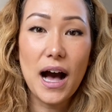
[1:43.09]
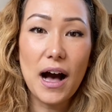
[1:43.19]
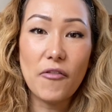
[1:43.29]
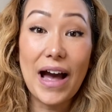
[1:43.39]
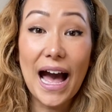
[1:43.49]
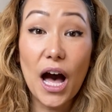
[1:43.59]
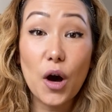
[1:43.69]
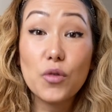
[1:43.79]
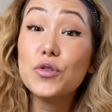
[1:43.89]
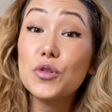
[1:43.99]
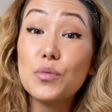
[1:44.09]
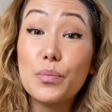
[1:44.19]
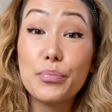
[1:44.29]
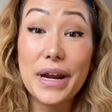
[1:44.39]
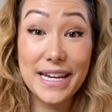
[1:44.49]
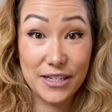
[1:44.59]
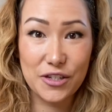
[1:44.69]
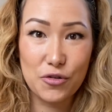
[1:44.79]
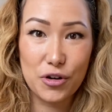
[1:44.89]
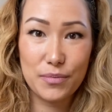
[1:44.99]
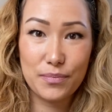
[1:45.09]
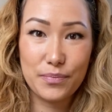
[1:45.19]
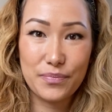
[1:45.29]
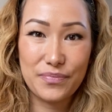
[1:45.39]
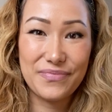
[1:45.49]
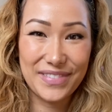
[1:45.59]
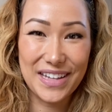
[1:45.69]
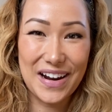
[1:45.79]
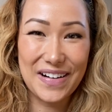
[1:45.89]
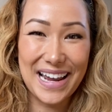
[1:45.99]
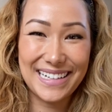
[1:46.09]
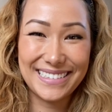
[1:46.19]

of how to brainstorm. All right,